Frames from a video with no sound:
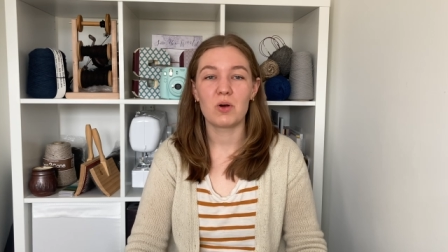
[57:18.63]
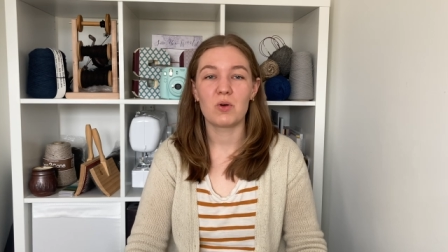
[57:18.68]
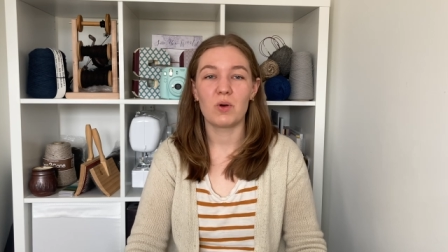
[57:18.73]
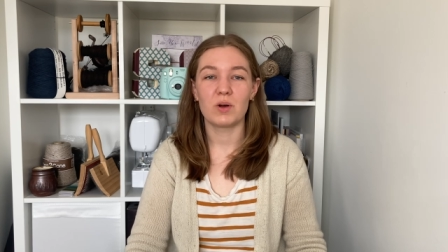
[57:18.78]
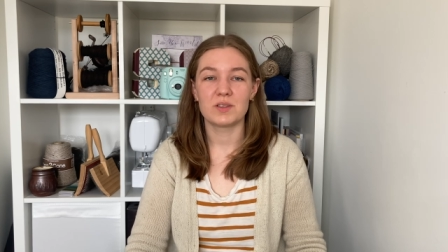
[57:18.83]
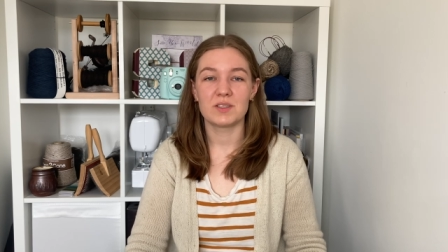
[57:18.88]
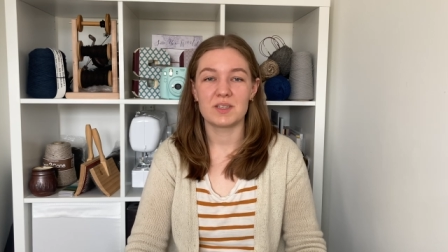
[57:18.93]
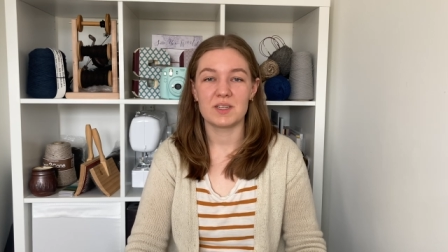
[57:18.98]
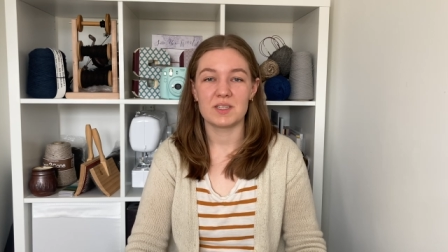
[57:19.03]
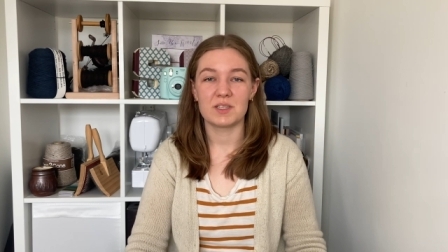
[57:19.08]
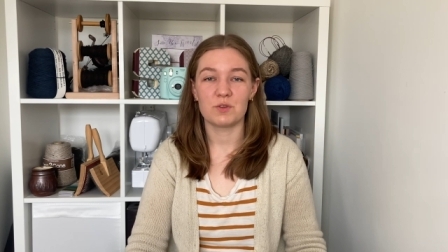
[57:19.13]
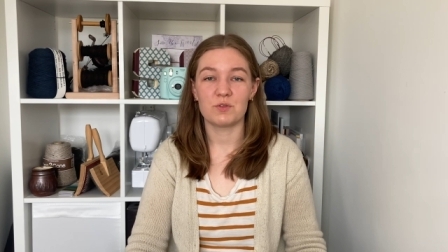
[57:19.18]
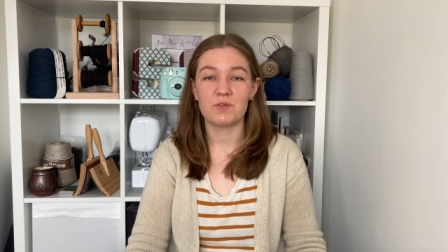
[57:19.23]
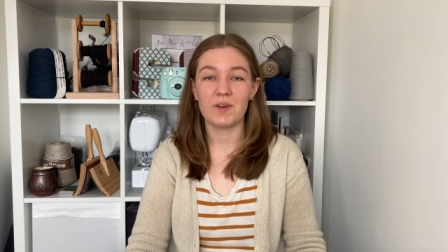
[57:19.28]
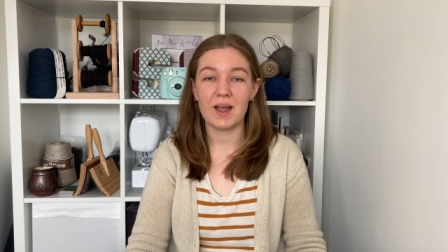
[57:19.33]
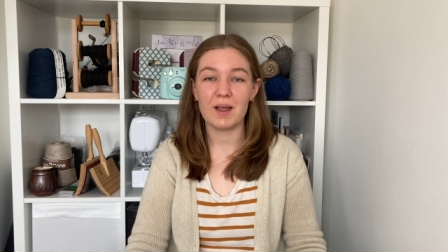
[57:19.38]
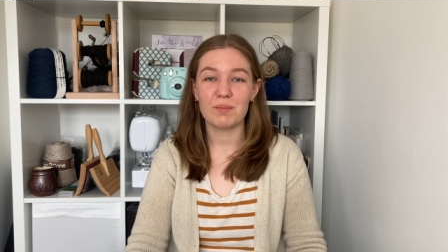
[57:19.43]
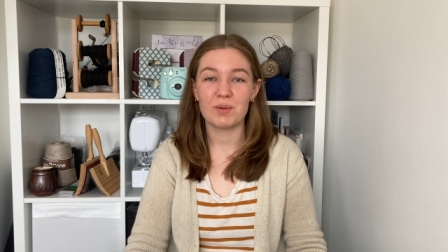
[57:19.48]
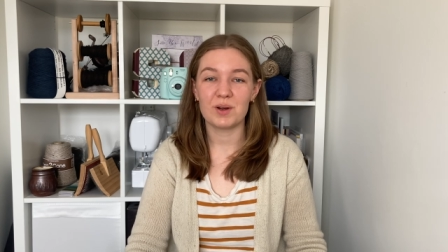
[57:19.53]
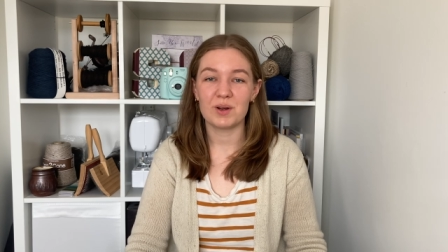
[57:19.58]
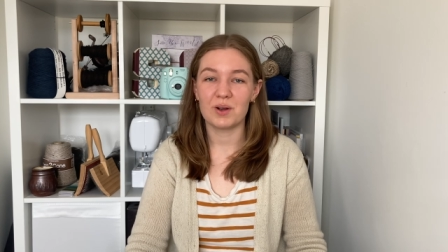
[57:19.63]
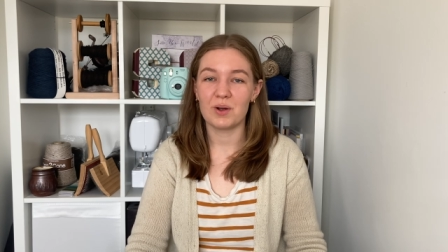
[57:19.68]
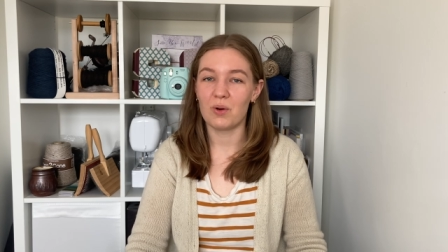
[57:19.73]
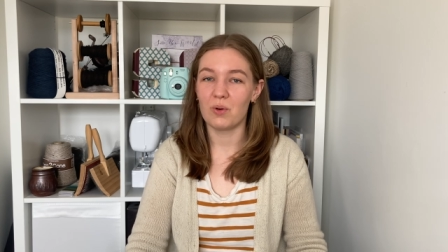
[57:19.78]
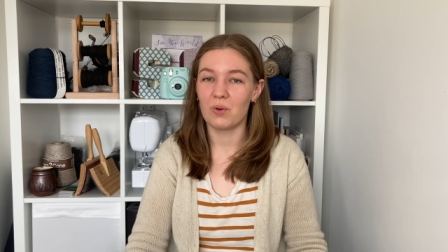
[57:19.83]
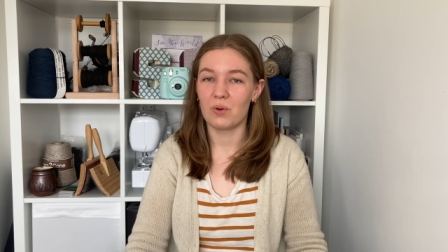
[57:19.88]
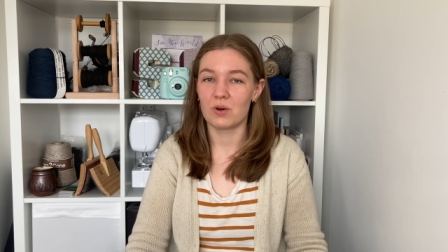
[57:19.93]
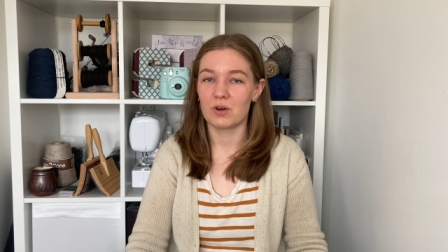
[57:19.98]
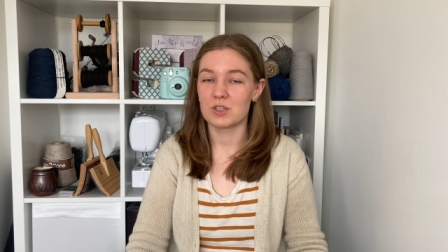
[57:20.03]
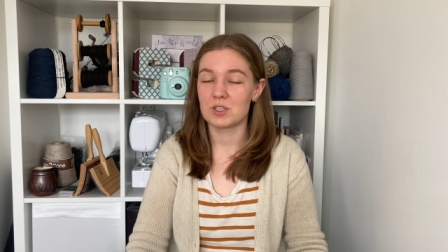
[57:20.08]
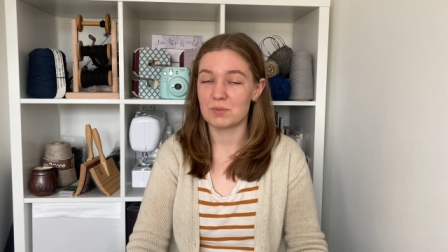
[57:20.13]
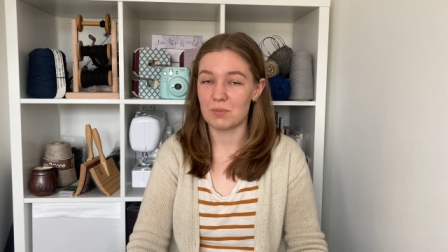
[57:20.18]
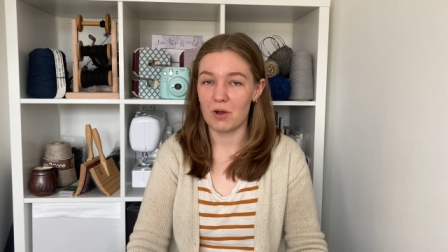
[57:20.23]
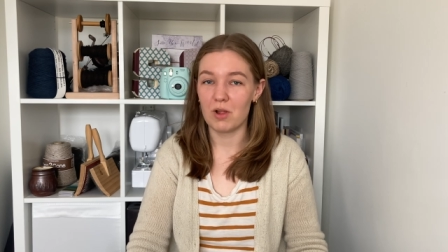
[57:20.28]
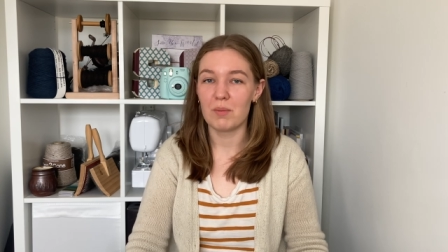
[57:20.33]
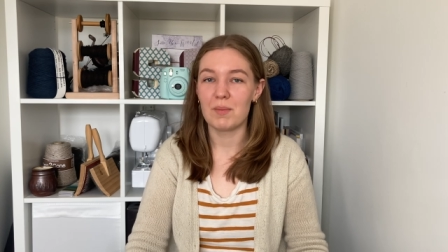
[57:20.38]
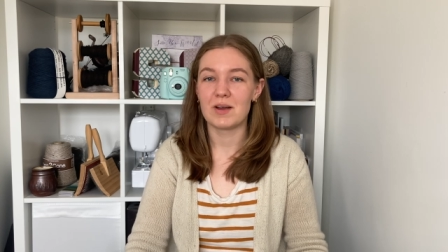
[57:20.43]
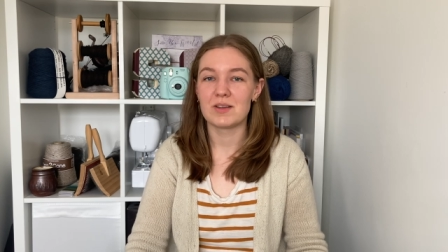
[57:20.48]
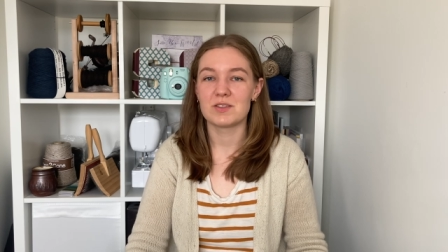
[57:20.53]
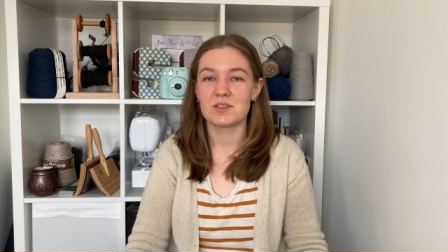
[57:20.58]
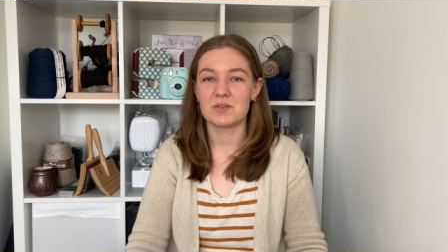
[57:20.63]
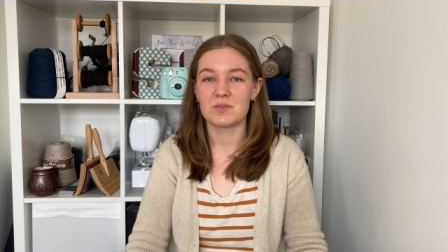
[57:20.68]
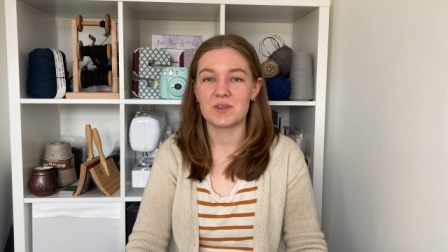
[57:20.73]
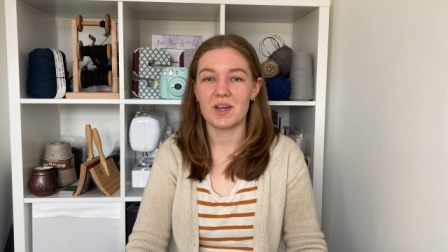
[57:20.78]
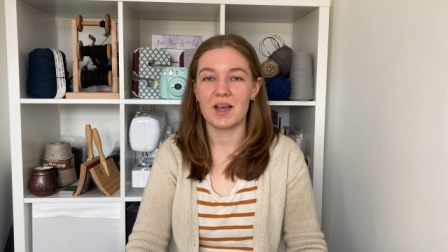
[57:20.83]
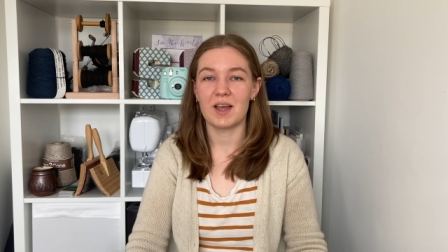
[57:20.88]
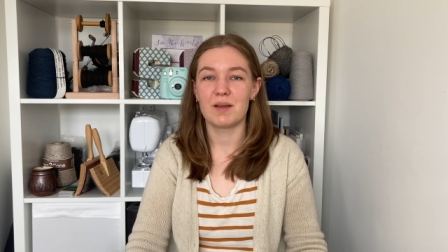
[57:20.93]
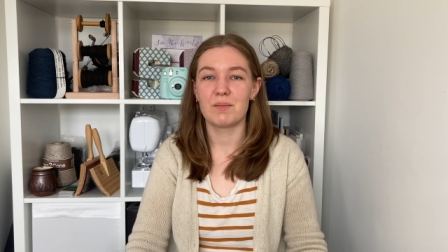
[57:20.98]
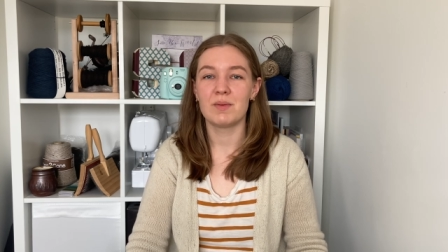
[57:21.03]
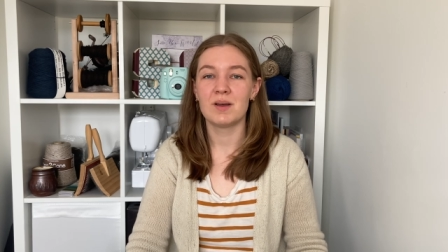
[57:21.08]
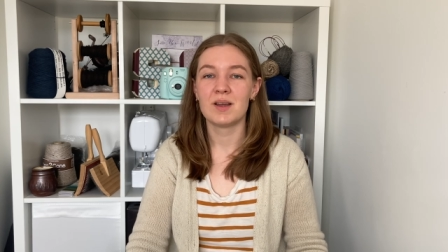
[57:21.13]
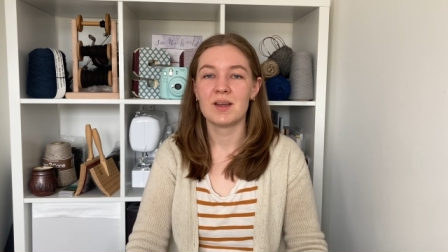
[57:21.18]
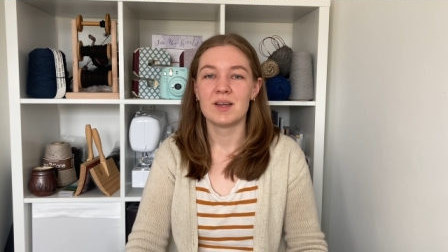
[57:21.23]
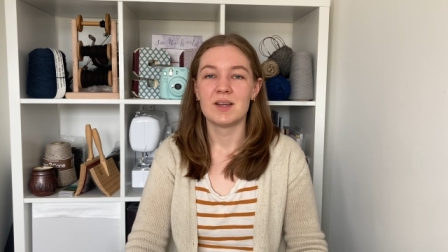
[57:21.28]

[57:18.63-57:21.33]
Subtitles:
quantities of fiber or small amounts of time.